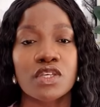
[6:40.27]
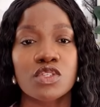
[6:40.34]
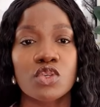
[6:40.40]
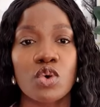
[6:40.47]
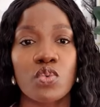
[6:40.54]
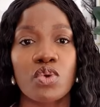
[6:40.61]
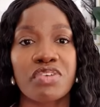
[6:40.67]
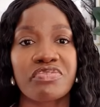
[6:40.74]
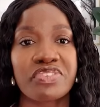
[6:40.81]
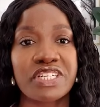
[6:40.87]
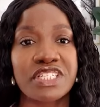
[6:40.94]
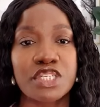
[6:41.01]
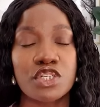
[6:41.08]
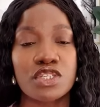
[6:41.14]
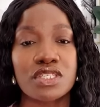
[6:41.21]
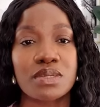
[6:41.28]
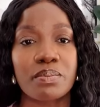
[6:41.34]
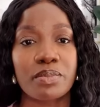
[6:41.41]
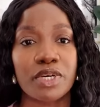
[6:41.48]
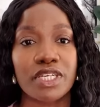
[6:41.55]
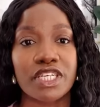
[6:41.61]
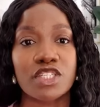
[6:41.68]
So we've reduced the
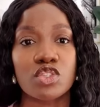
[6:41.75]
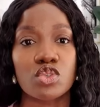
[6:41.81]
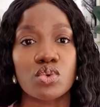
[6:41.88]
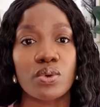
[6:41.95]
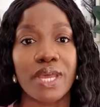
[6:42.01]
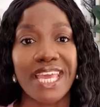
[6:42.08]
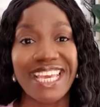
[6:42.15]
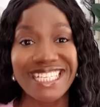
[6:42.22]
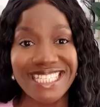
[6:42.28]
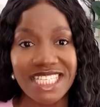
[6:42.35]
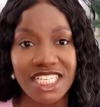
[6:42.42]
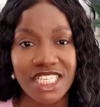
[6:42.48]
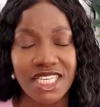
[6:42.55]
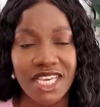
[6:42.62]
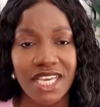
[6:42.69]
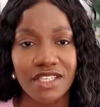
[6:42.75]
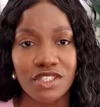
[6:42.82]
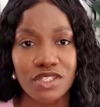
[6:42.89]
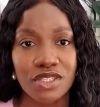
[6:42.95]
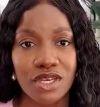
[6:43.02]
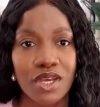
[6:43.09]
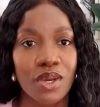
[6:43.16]
mortgage to eighteen years